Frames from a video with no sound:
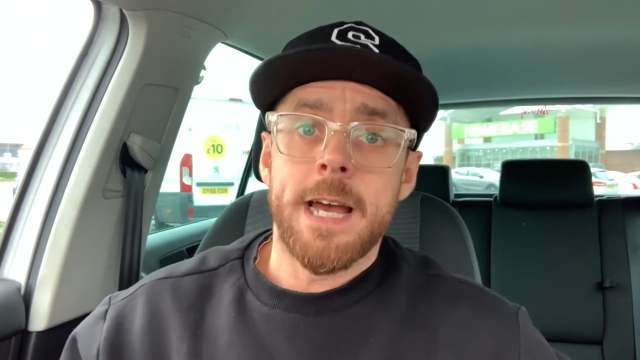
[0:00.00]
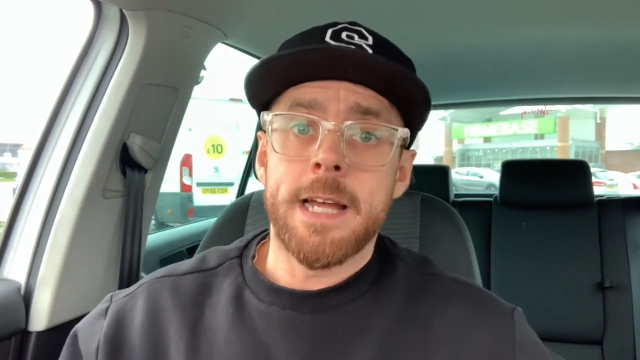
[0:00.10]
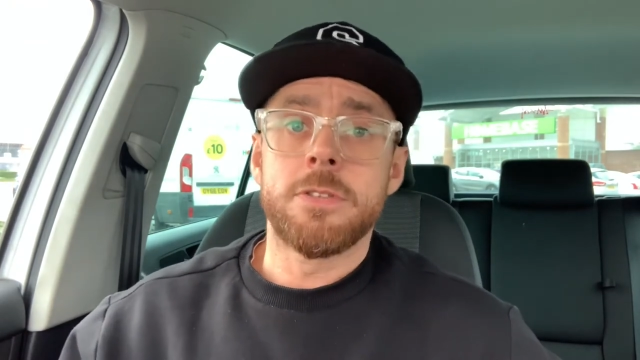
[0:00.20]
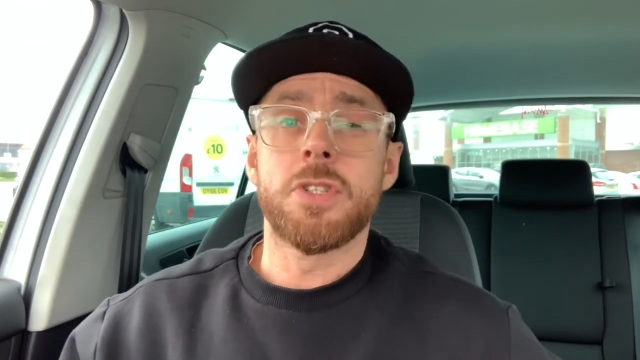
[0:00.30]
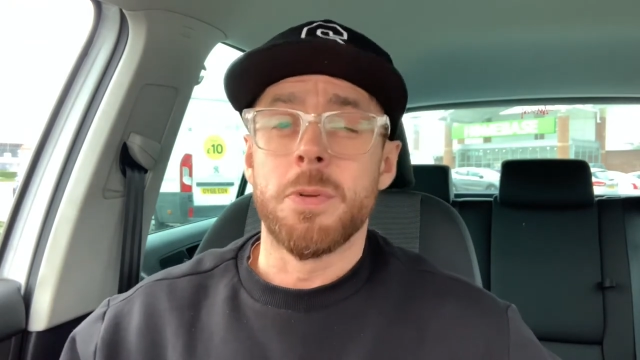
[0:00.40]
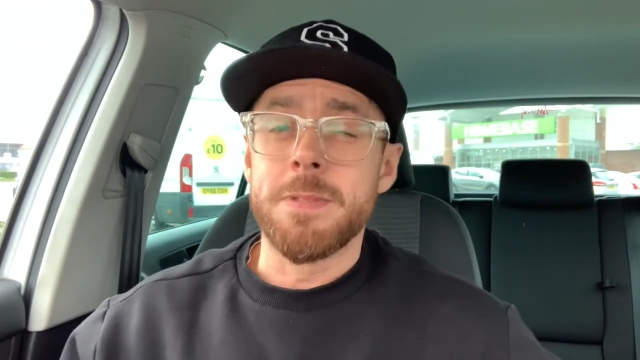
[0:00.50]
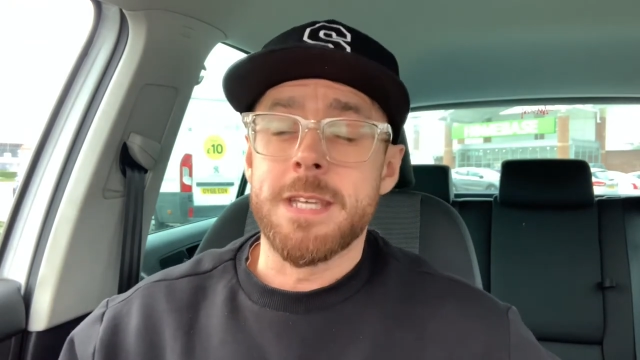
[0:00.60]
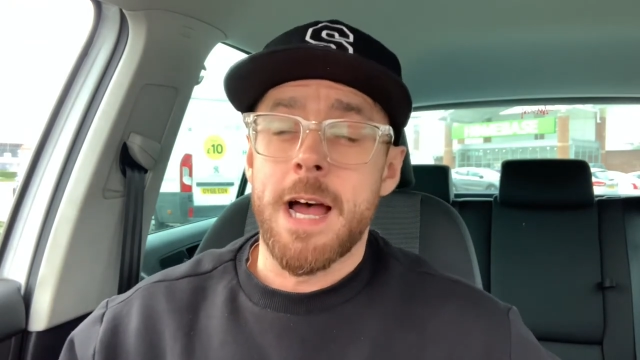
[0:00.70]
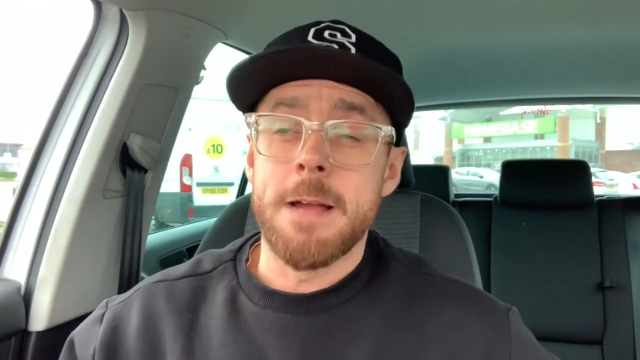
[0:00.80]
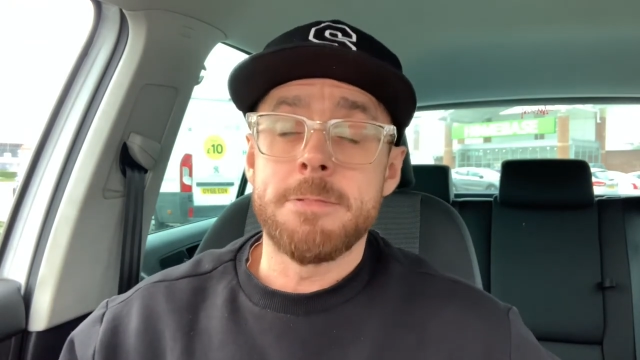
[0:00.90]
And
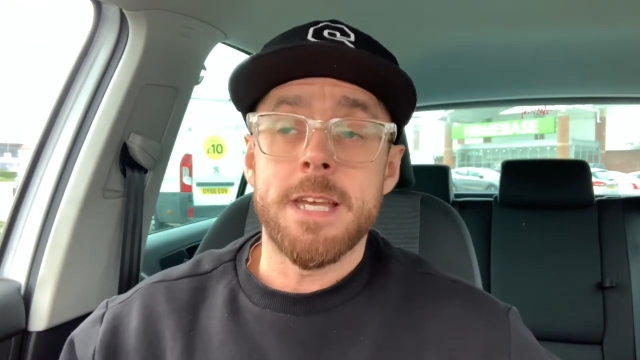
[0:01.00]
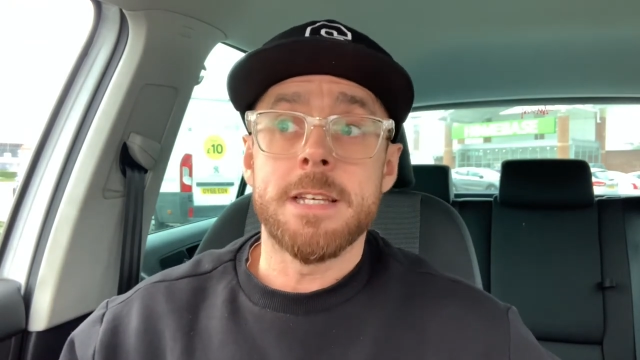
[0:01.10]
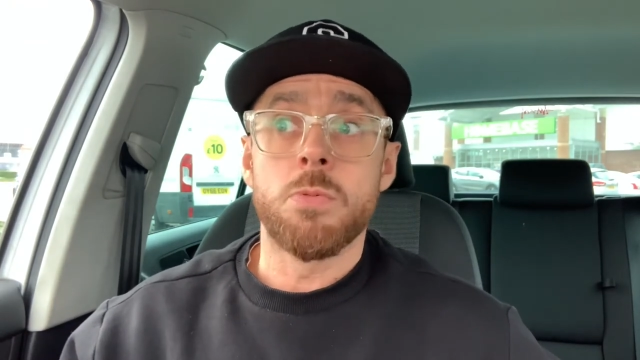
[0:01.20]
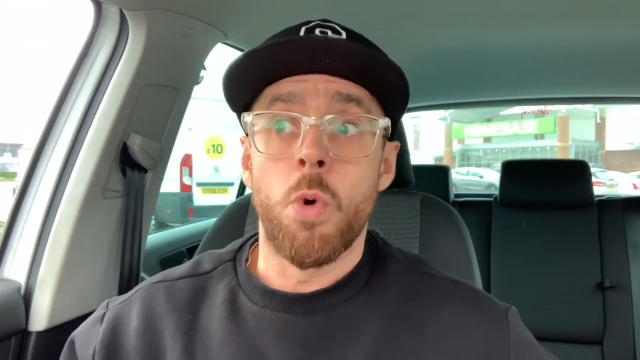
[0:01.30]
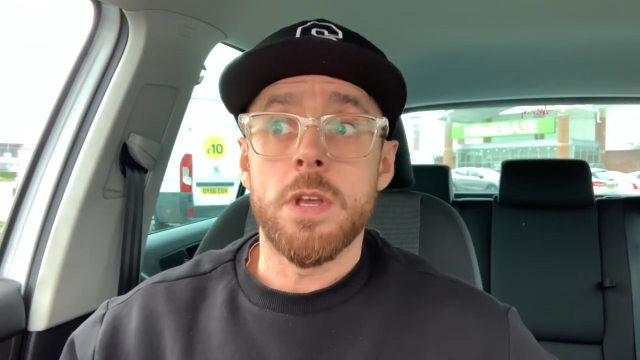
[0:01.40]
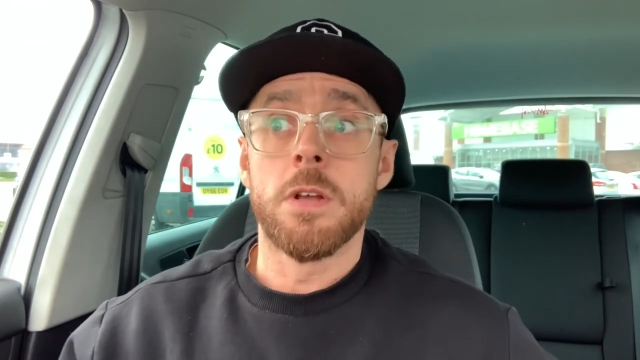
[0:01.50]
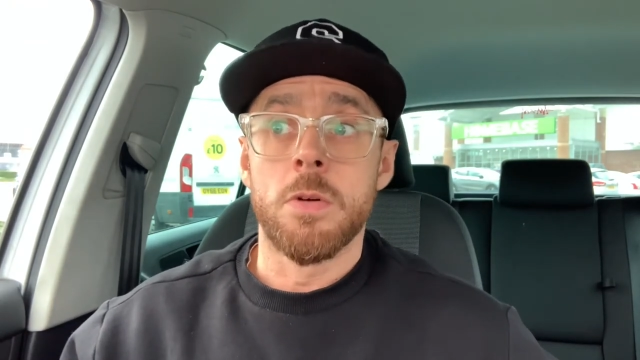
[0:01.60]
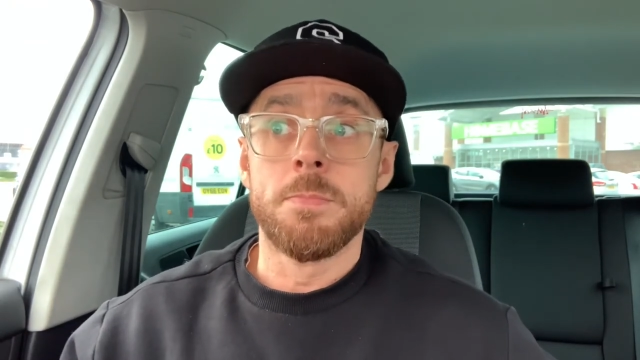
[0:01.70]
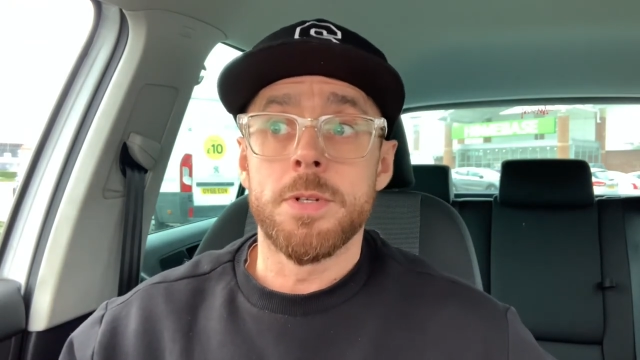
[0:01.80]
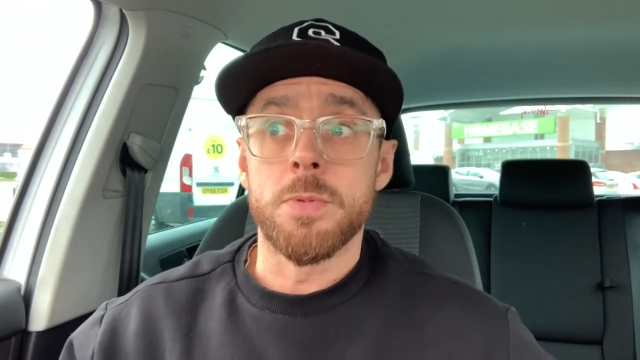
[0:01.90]
sometimes it's what you're
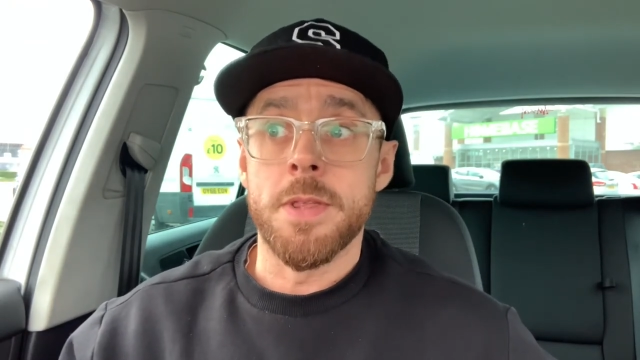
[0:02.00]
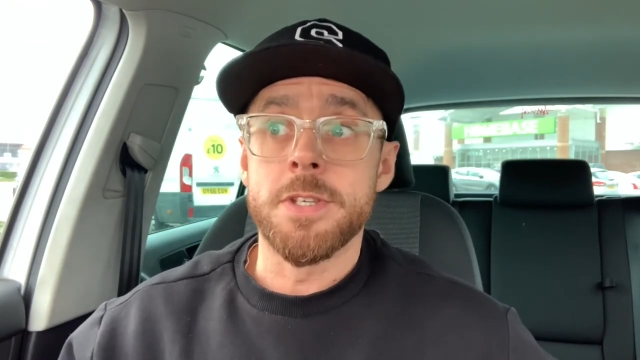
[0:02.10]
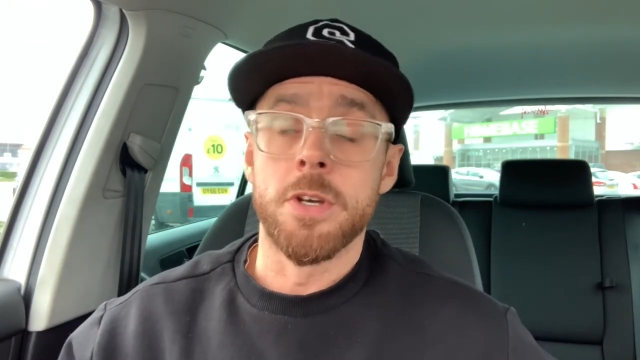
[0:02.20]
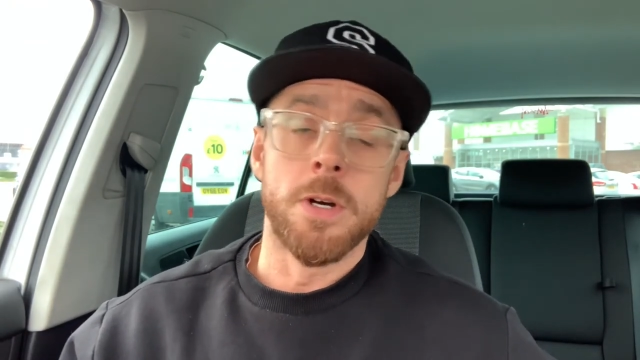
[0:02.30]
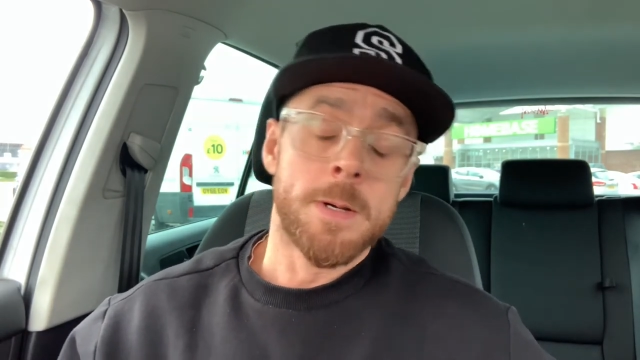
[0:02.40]
lumbered with. So